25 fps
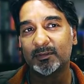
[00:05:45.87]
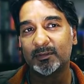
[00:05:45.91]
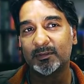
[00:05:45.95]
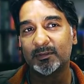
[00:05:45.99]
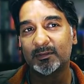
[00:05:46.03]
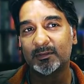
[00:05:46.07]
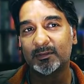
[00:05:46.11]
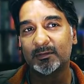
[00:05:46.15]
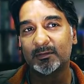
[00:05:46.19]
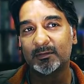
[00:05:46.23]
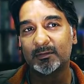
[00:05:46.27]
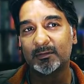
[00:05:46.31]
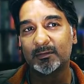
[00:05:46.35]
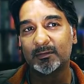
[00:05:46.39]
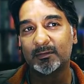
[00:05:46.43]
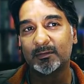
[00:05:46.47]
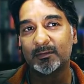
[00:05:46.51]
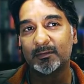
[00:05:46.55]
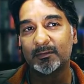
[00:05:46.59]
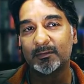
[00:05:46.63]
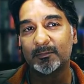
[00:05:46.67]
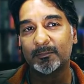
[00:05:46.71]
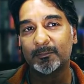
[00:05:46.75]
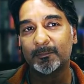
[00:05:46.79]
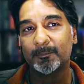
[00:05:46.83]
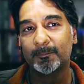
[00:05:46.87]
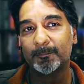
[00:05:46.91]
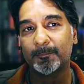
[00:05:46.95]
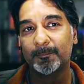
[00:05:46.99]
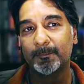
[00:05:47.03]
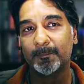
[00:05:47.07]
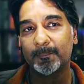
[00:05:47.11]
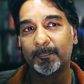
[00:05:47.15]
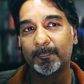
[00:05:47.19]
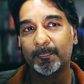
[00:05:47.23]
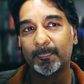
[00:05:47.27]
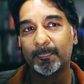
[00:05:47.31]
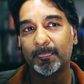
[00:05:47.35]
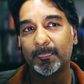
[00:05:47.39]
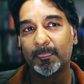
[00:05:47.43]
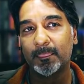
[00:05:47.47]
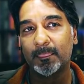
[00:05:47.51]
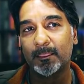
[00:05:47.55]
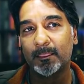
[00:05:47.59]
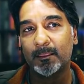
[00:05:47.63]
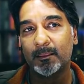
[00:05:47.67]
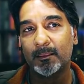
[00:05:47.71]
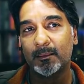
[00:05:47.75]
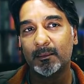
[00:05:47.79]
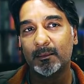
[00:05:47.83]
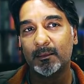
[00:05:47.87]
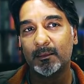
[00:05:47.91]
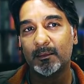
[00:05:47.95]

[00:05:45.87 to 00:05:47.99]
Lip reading: Nothing is said.